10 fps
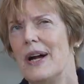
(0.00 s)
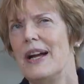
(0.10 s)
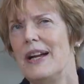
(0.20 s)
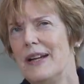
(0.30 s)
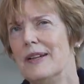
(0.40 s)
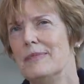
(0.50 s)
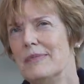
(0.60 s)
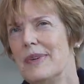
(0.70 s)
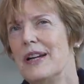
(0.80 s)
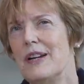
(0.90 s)
my
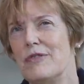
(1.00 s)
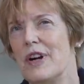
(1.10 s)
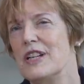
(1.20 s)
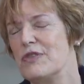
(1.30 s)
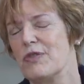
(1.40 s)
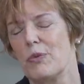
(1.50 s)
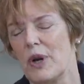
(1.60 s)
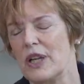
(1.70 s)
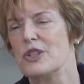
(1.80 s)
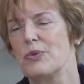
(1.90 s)
my advice for
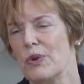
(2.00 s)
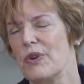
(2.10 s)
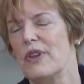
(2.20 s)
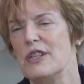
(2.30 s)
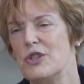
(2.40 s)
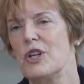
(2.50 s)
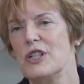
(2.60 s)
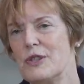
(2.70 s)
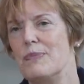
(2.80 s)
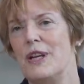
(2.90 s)
what it's worth is
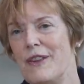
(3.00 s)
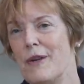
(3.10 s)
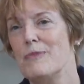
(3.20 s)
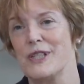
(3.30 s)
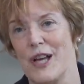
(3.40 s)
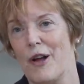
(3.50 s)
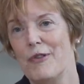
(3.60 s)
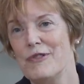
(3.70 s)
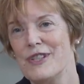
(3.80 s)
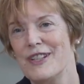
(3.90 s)
just be
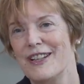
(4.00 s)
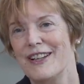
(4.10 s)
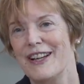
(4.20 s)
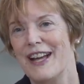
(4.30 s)
themselves